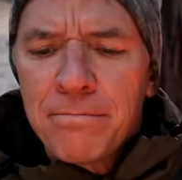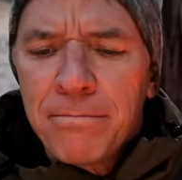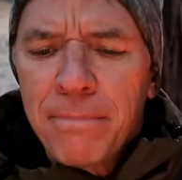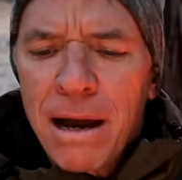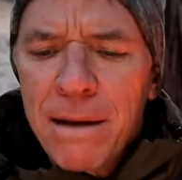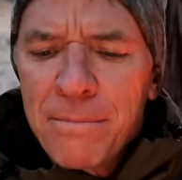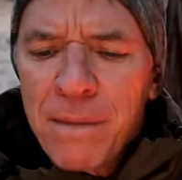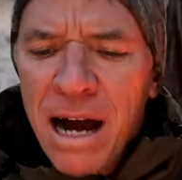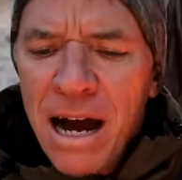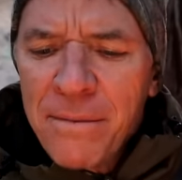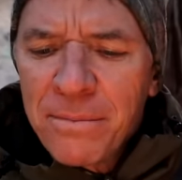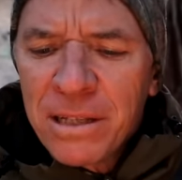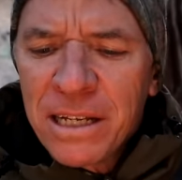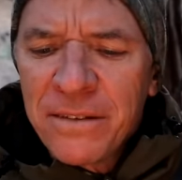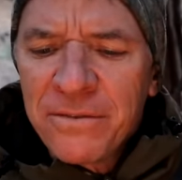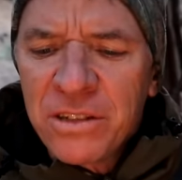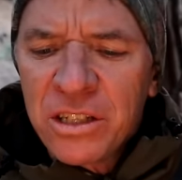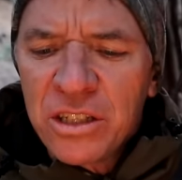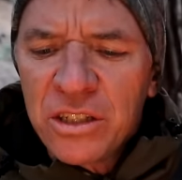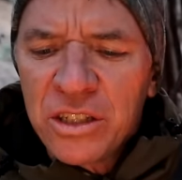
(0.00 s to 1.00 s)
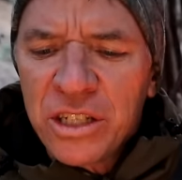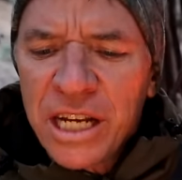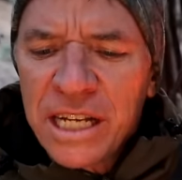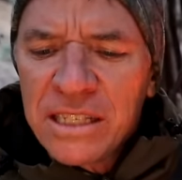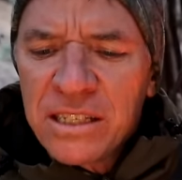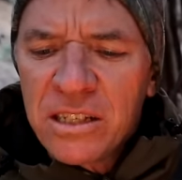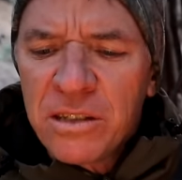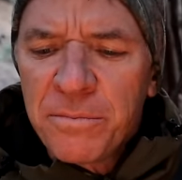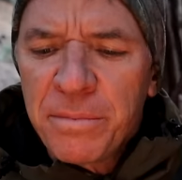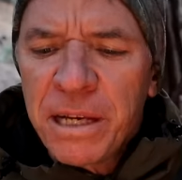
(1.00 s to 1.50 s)
My mom lived in
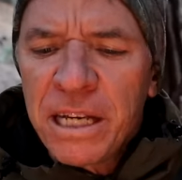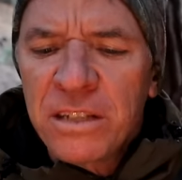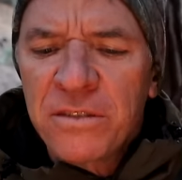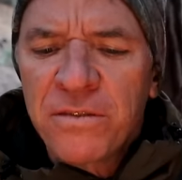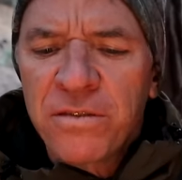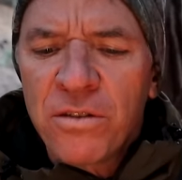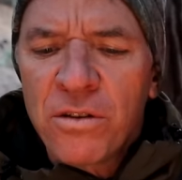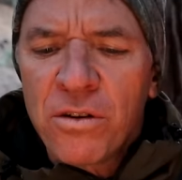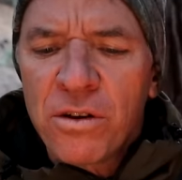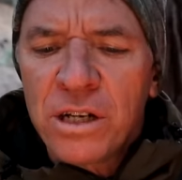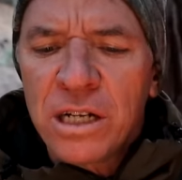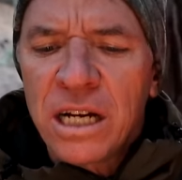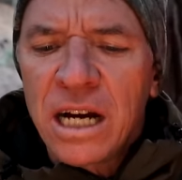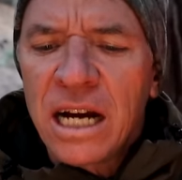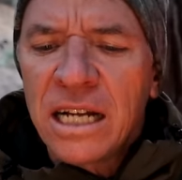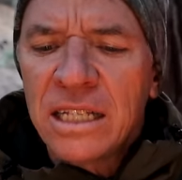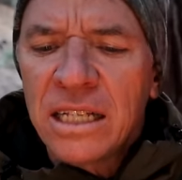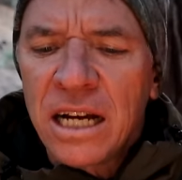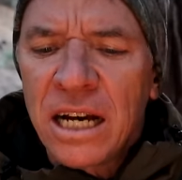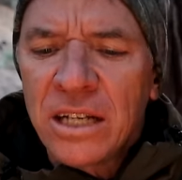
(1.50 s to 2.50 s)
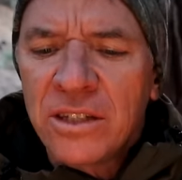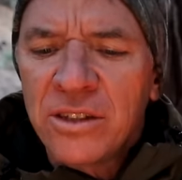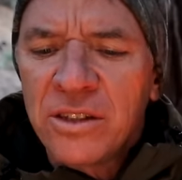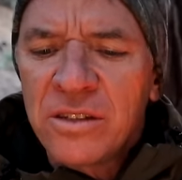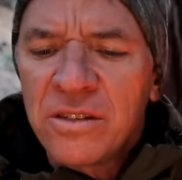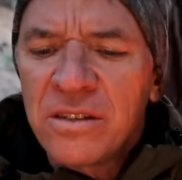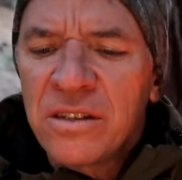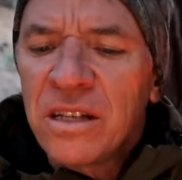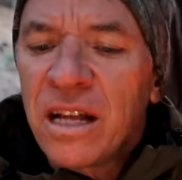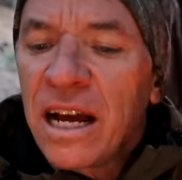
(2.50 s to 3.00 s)
Jensen Beach, Florida on
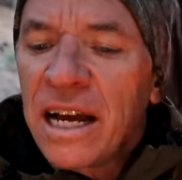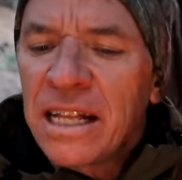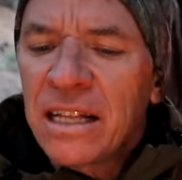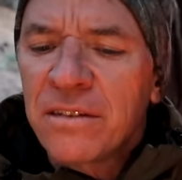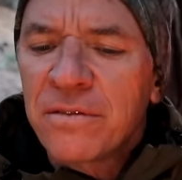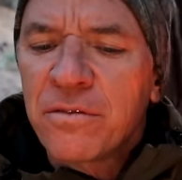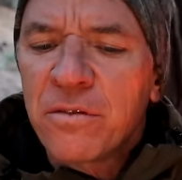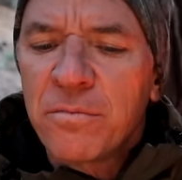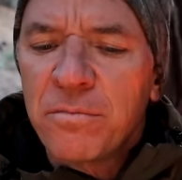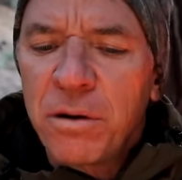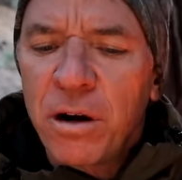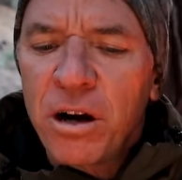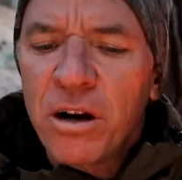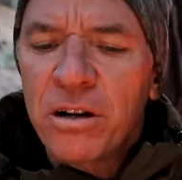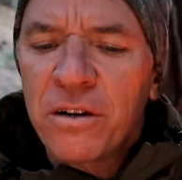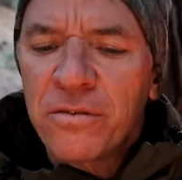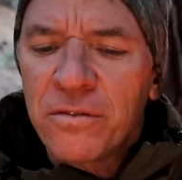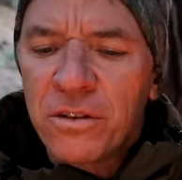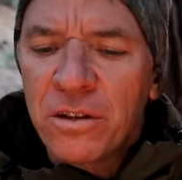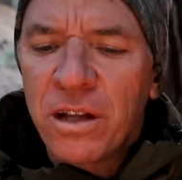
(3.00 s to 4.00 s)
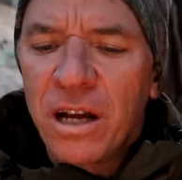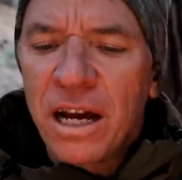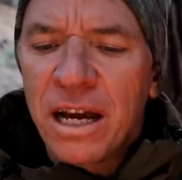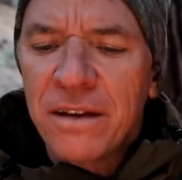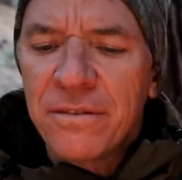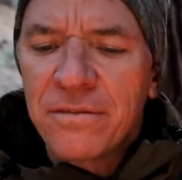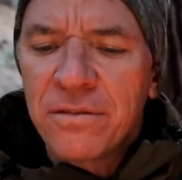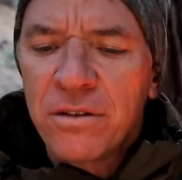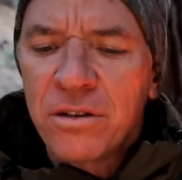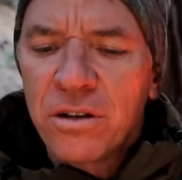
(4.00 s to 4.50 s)
Hutchinson Island for part of her
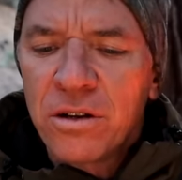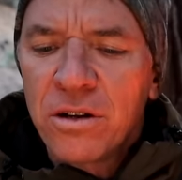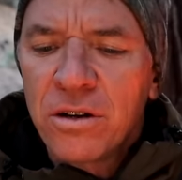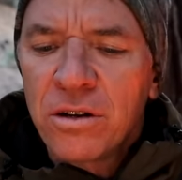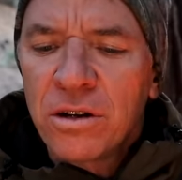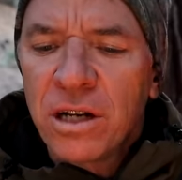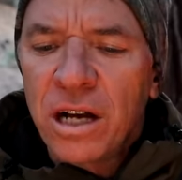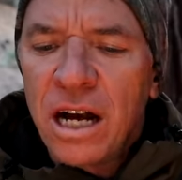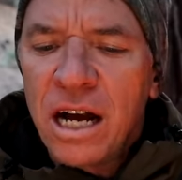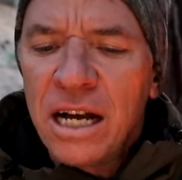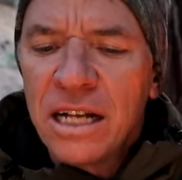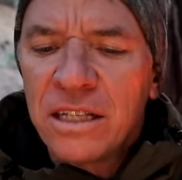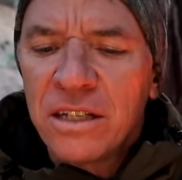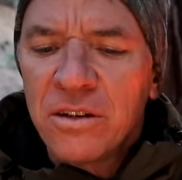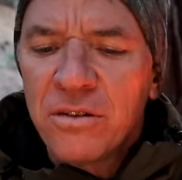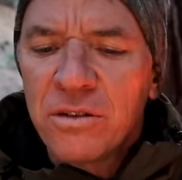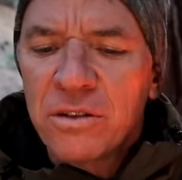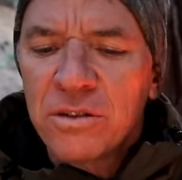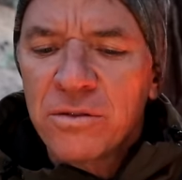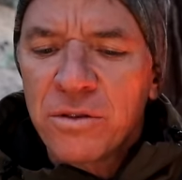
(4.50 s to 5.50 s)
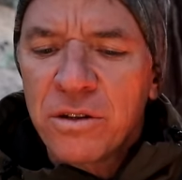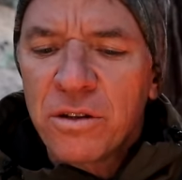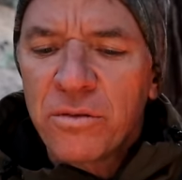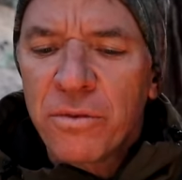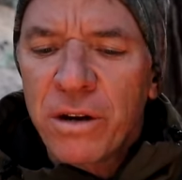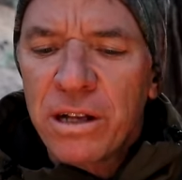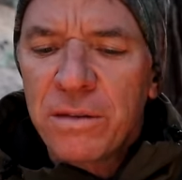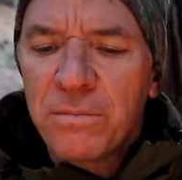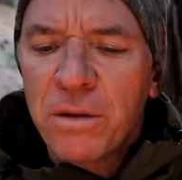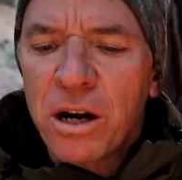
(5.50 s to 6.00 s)
life. Her condo is where the red